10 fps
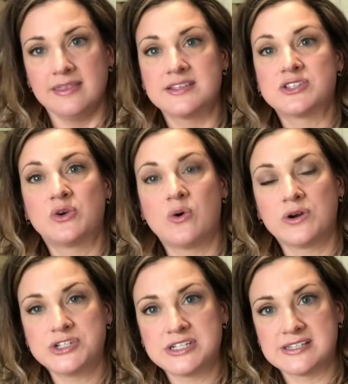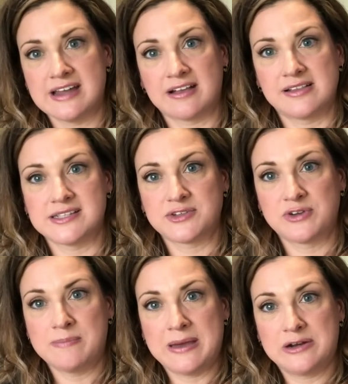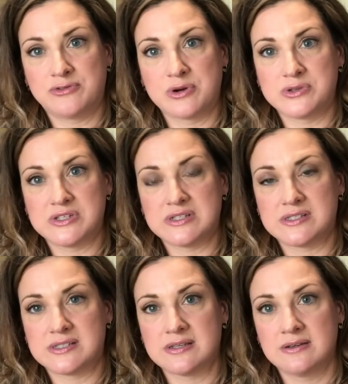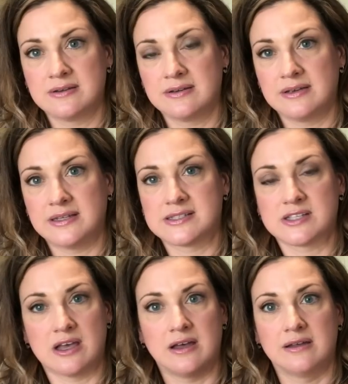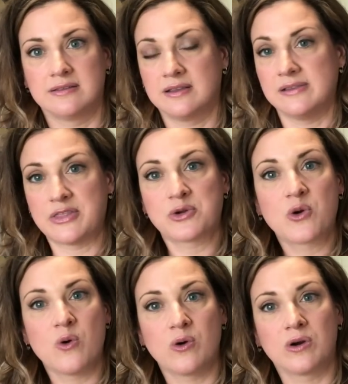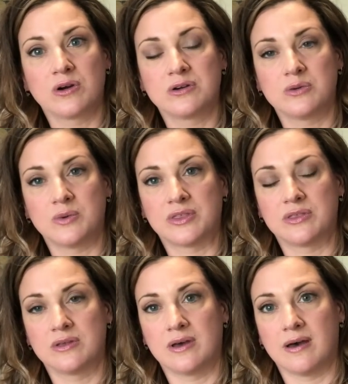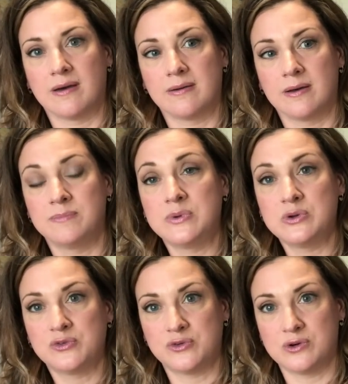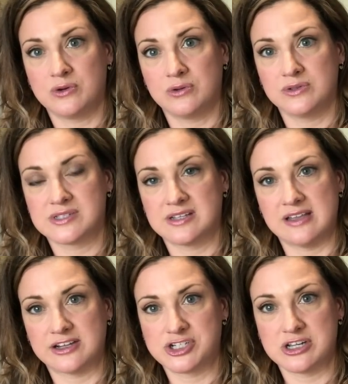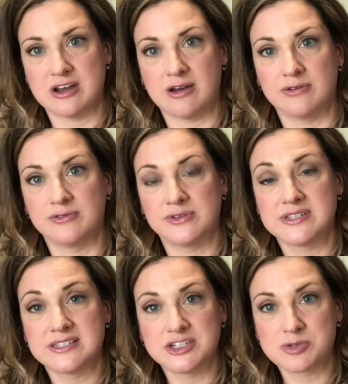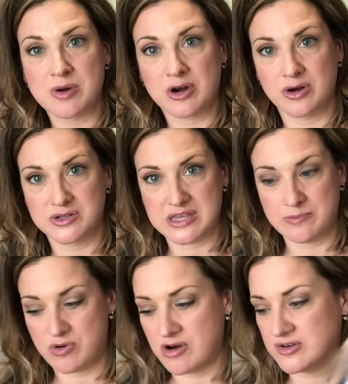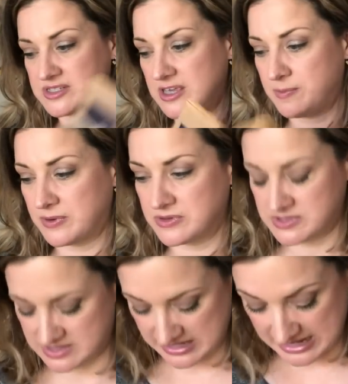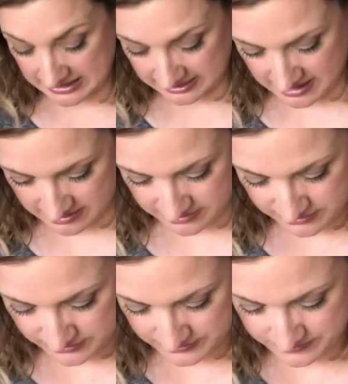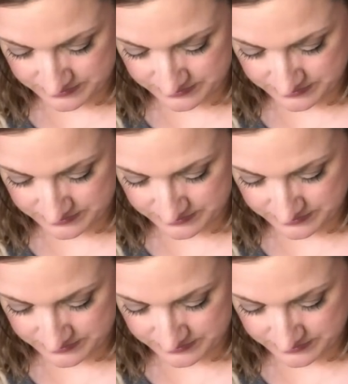this gorgeous necklace from Bed of Roses. It's the leather cord with a beautiful selection of stitch markers and progress keepers that I love,